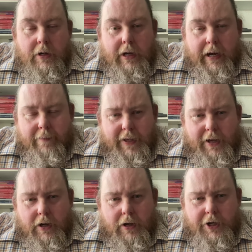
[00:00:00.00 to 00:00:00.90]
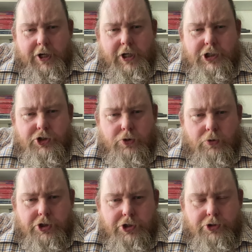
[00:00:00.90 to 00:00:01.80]
They are early
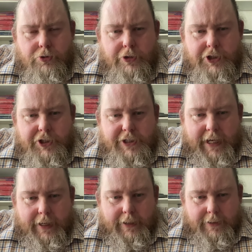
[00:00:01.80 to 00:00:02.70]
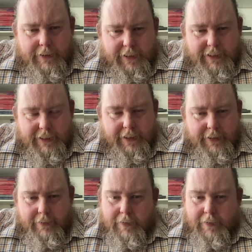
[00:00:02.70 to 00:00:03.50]
George and George II. This is a